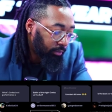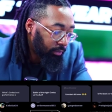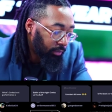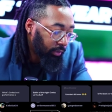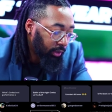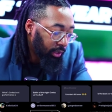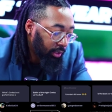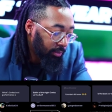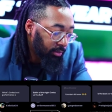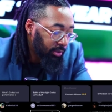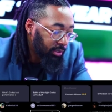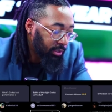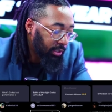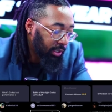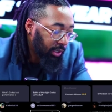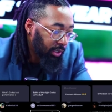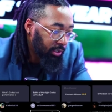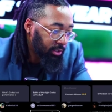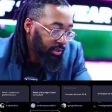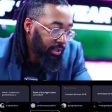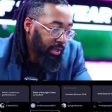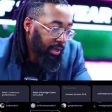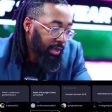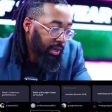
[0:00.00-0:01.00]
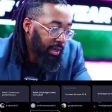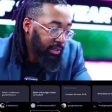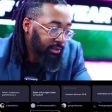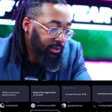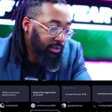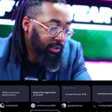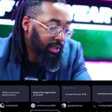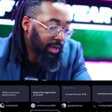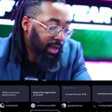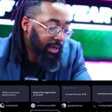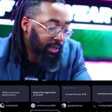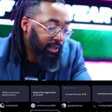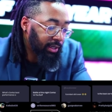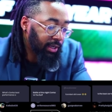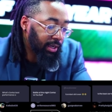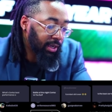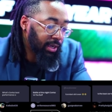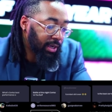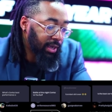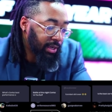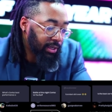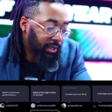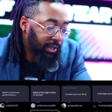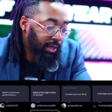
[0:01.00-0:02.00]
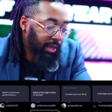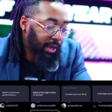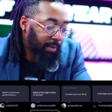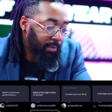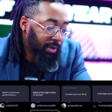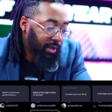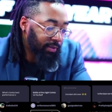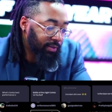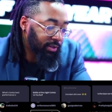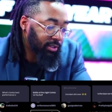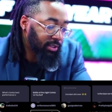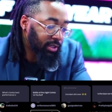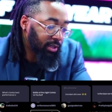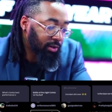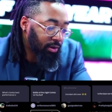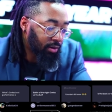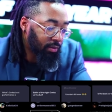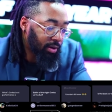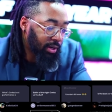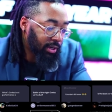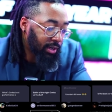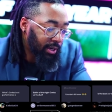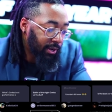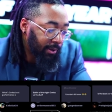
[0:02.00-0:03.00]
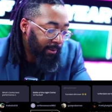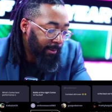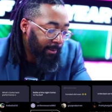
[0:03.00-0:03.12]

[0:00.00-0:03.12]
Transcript: I'm saying so. I, I just I can't I can't. I'm gonna have to say no right now.